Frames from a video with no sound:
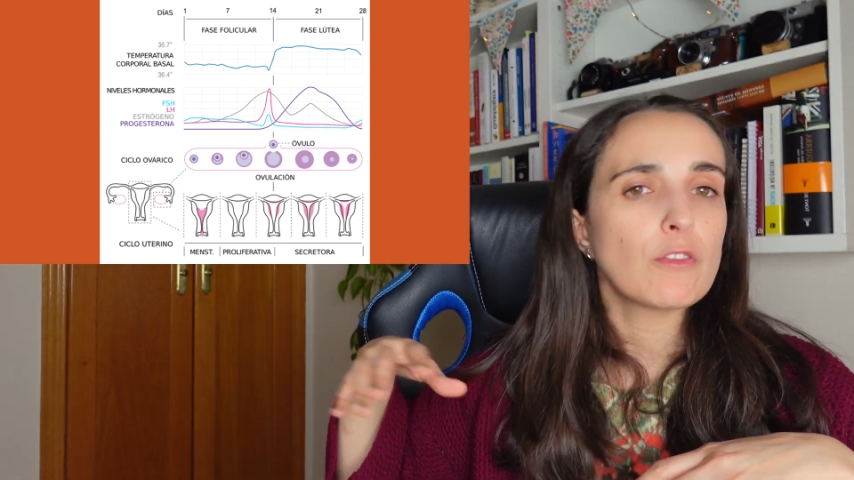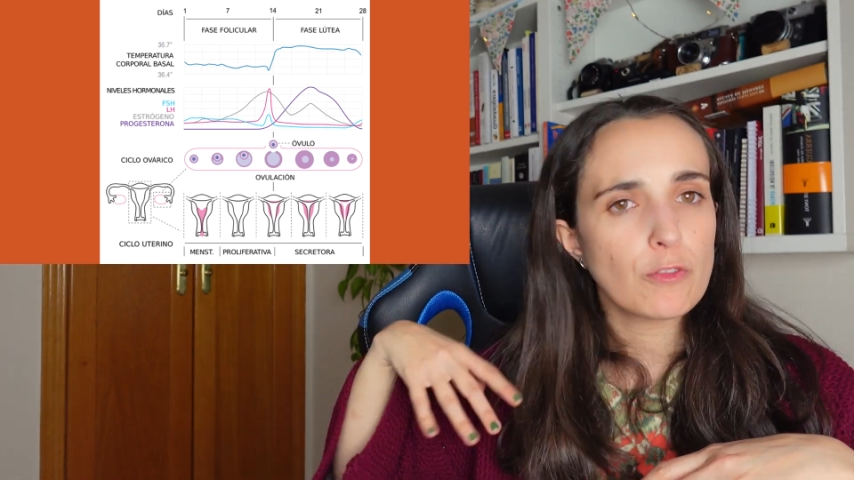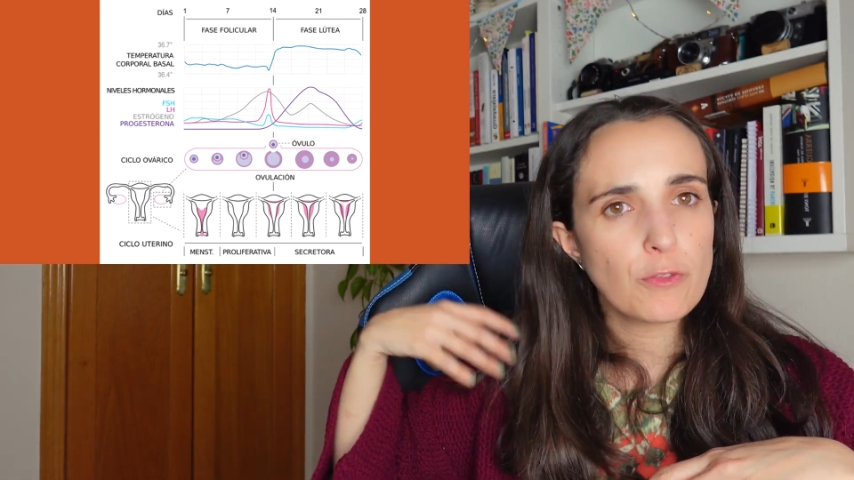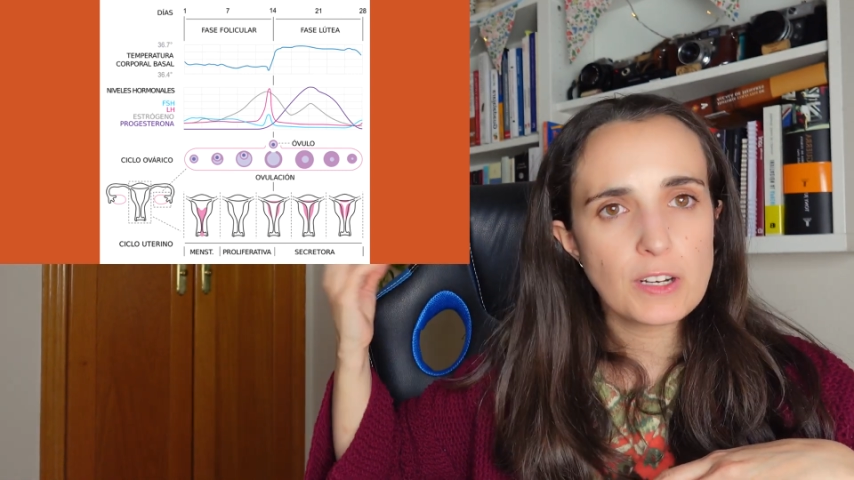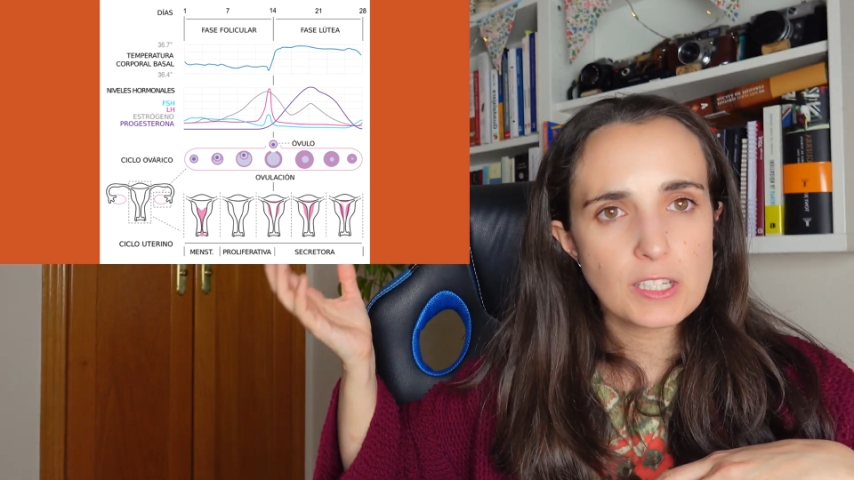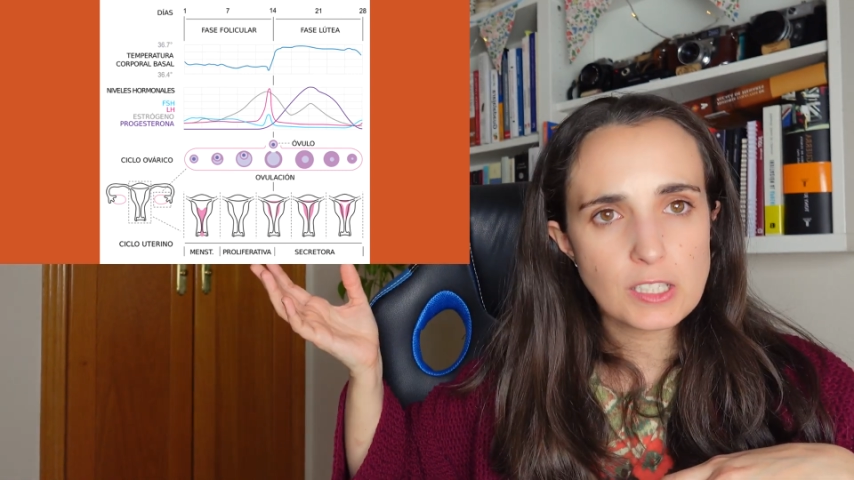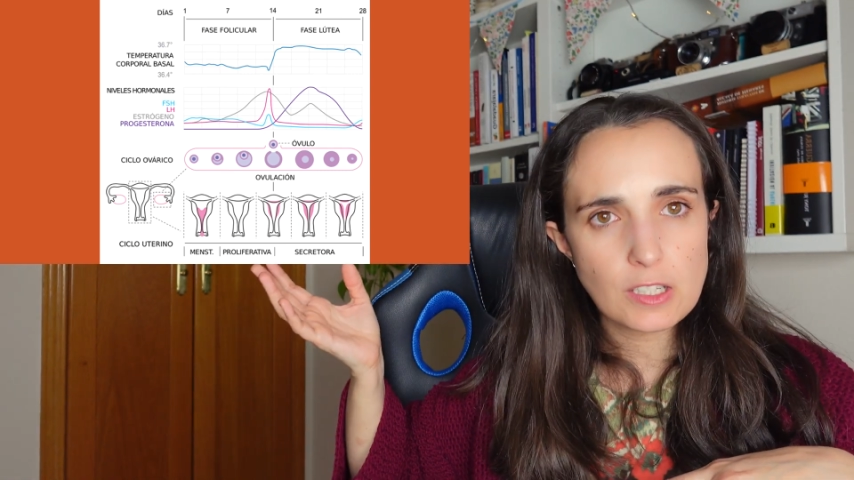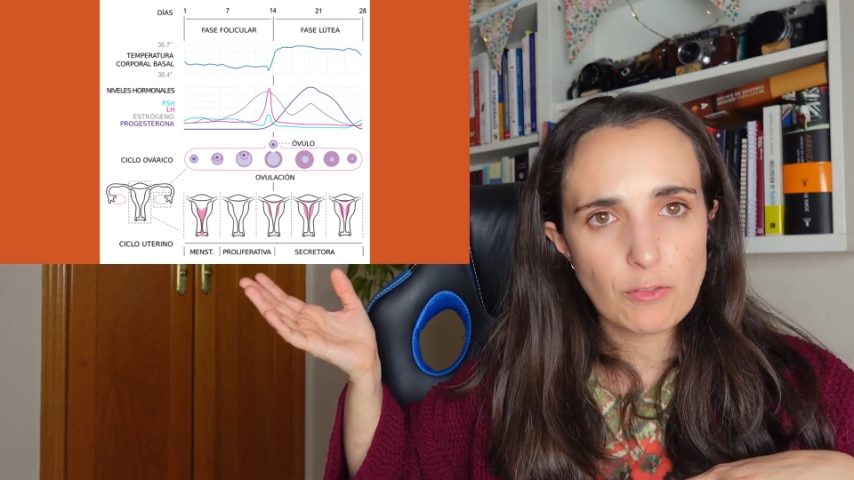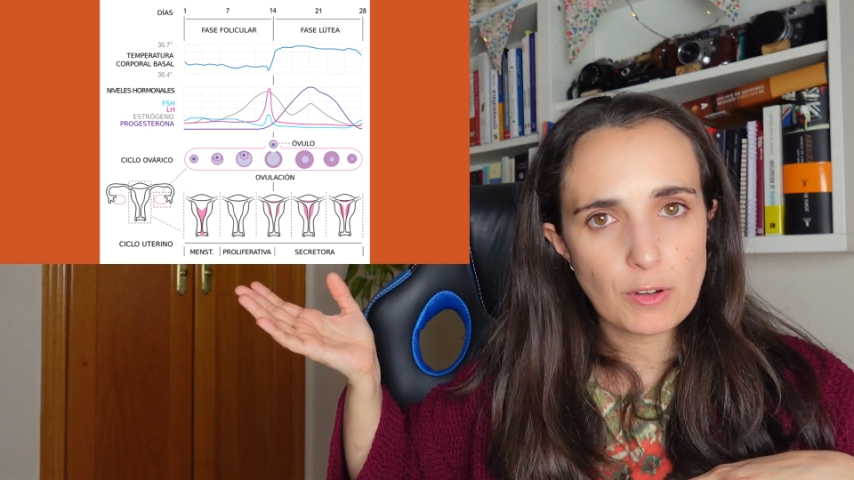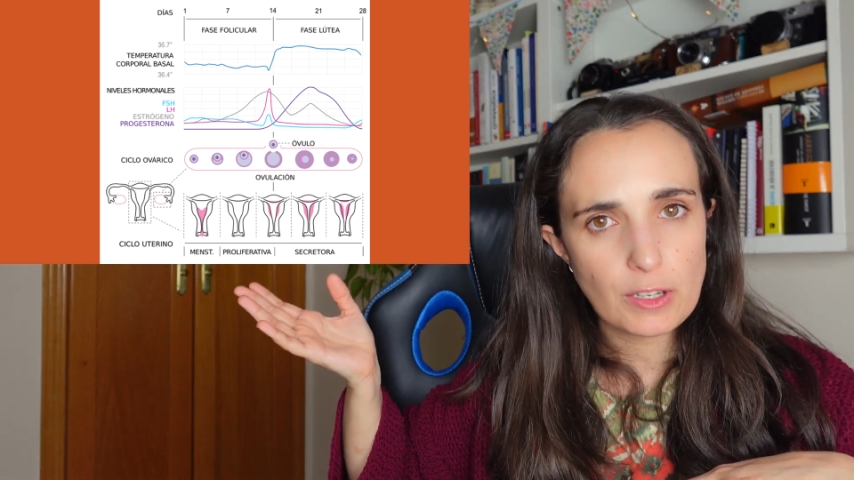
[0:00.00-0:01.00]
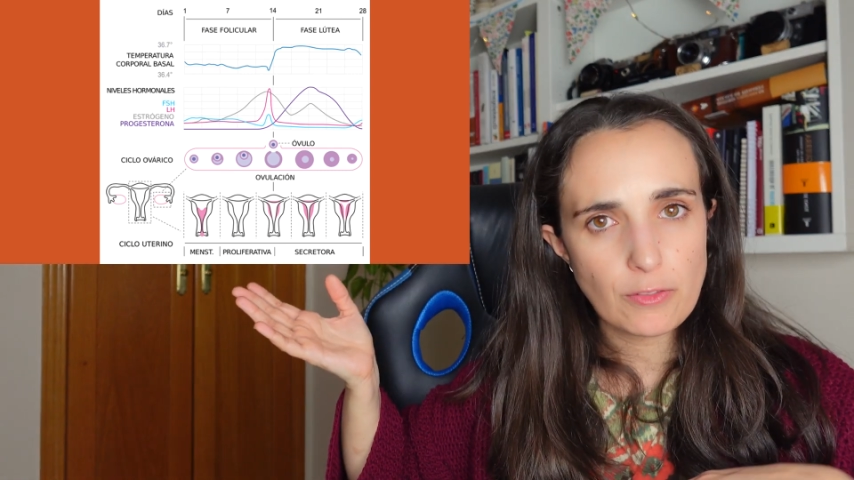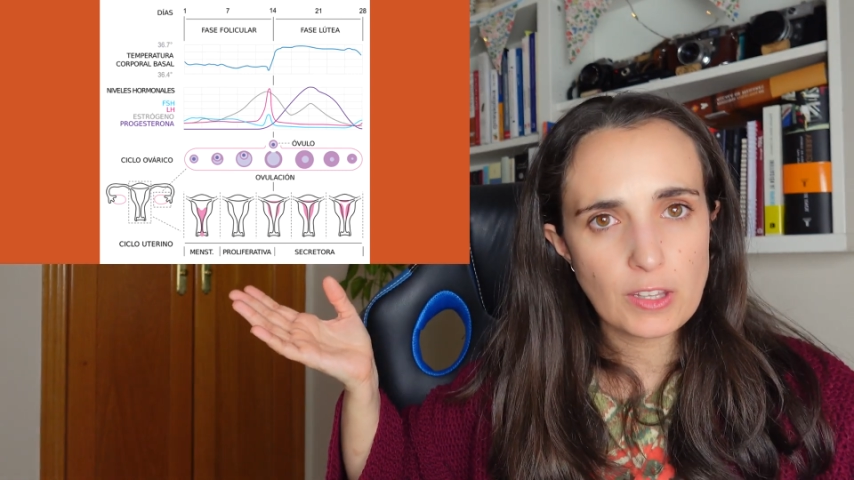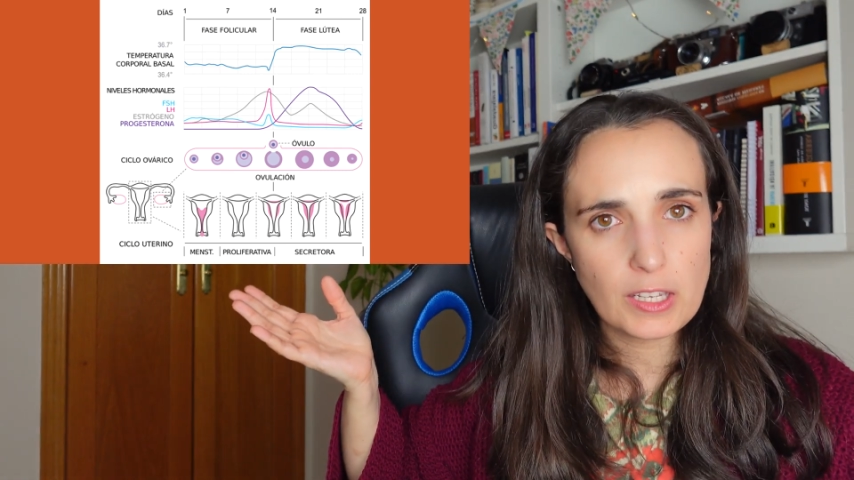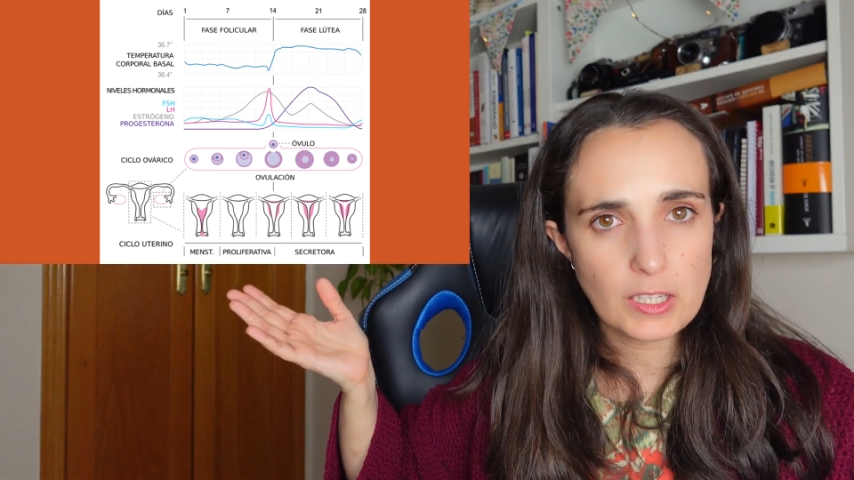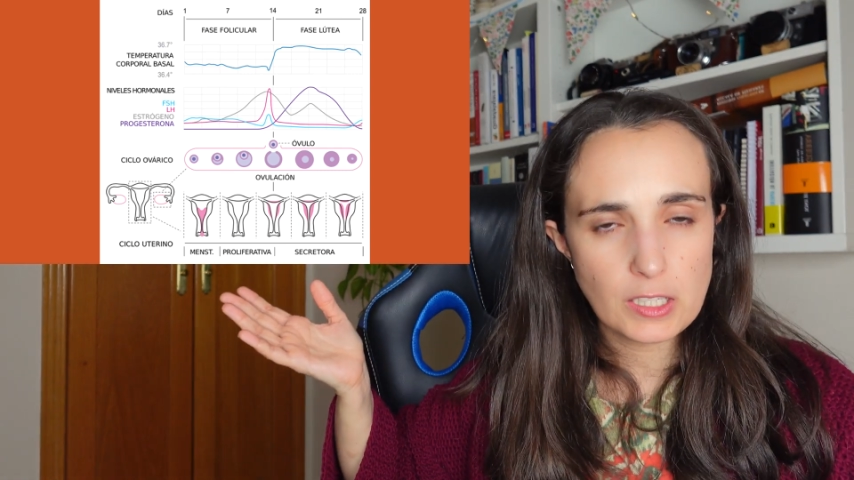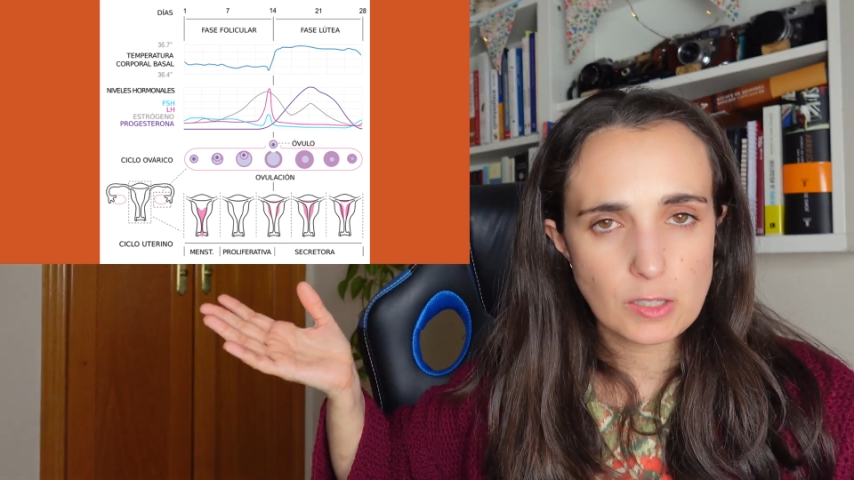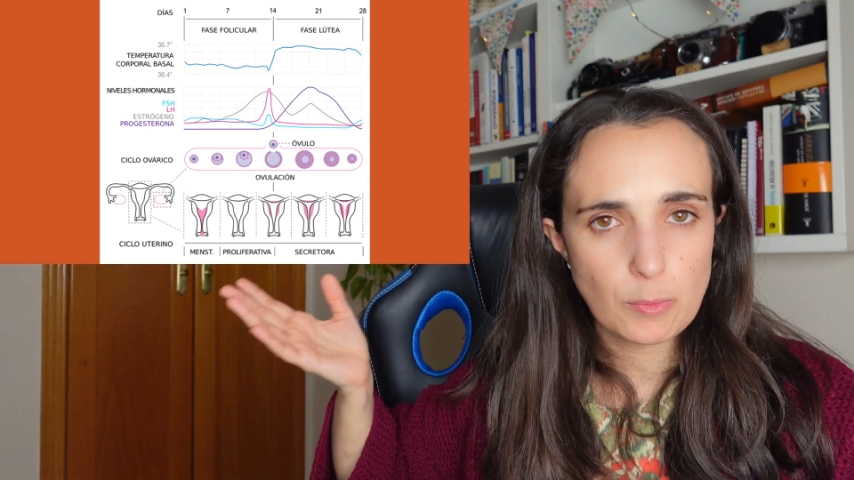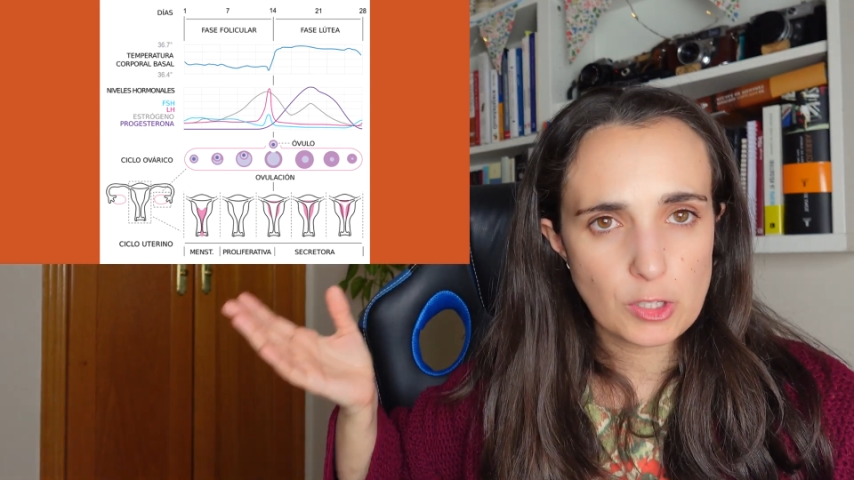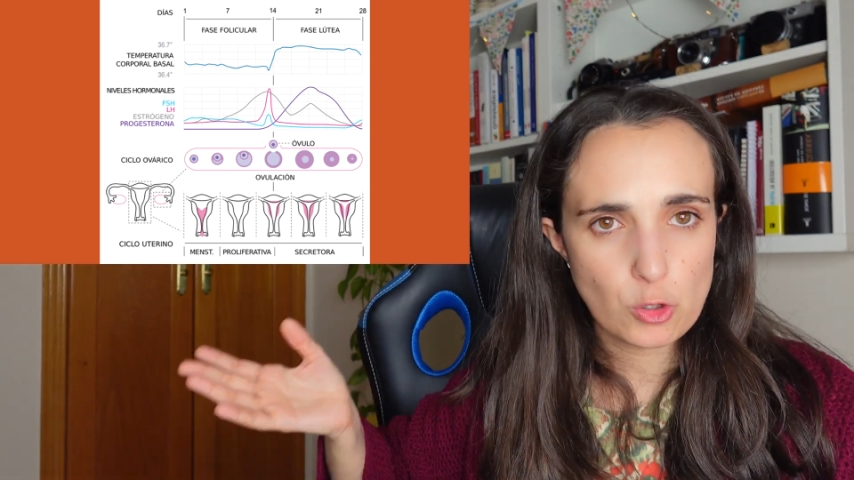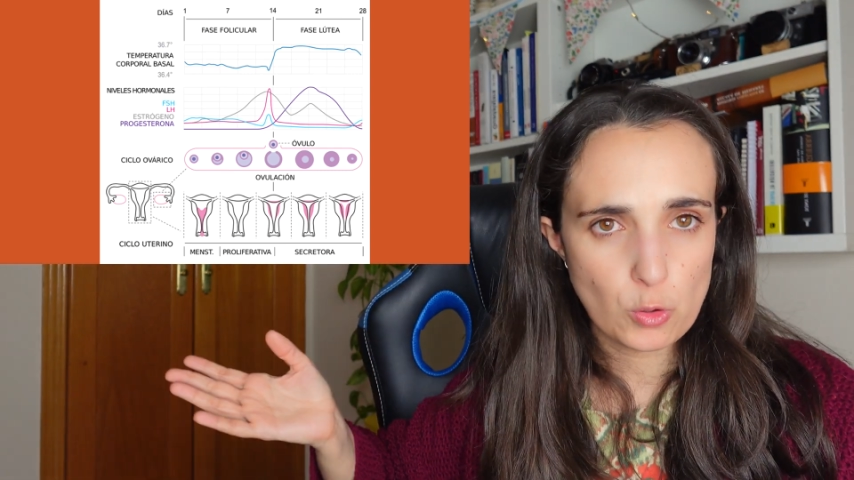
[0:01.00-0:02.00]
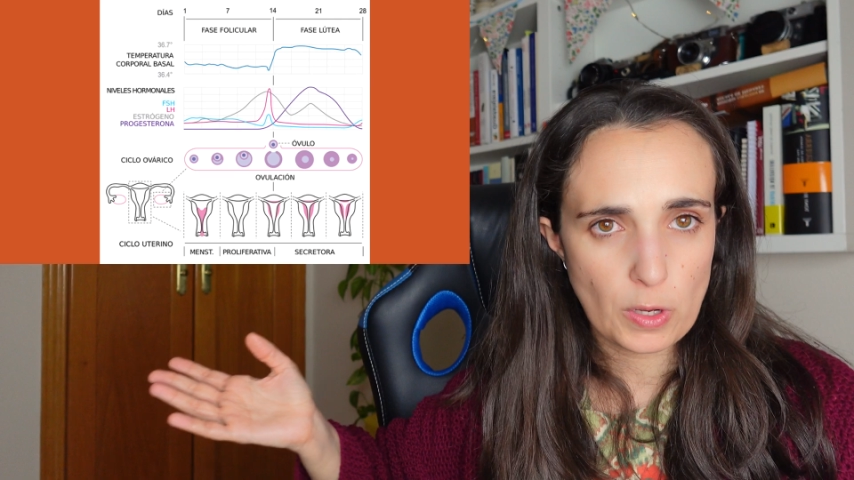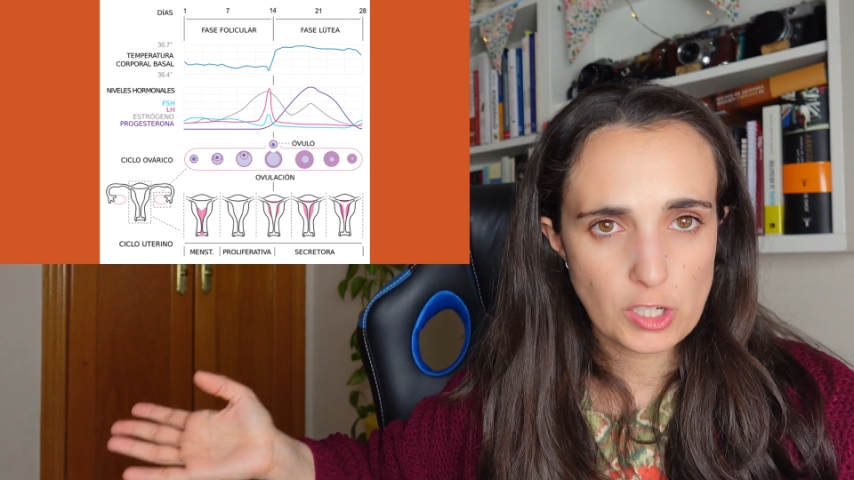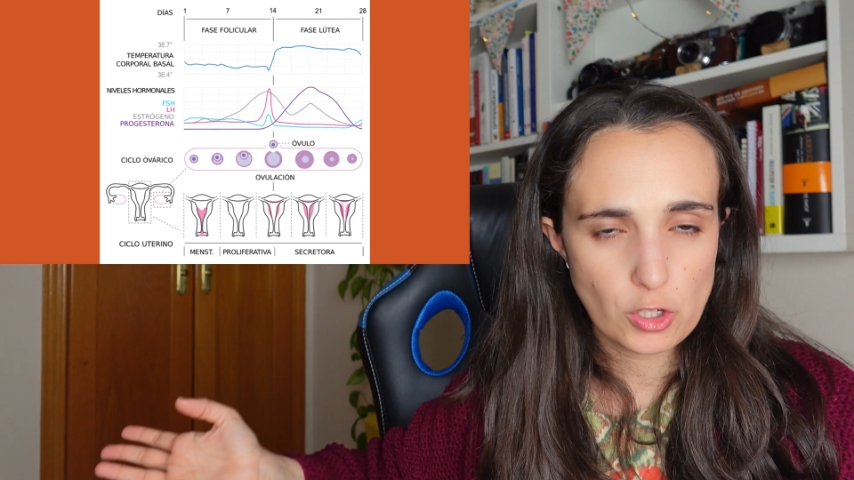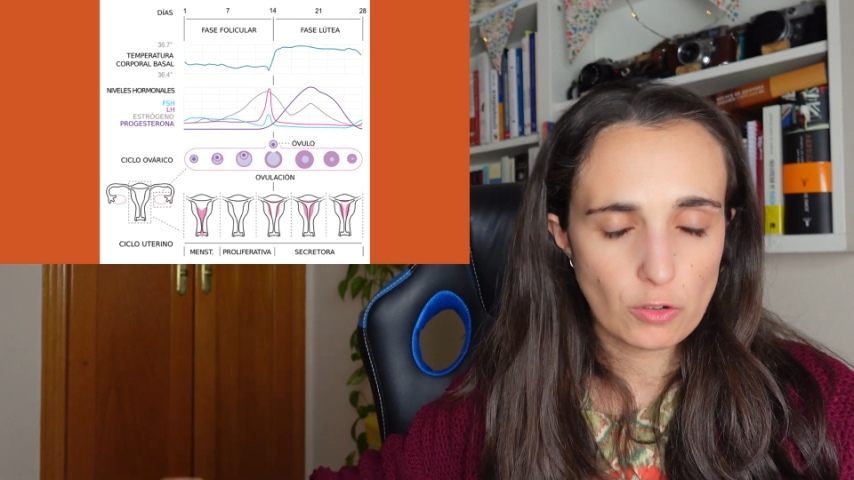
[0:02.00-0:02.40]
First 5 days menstruation,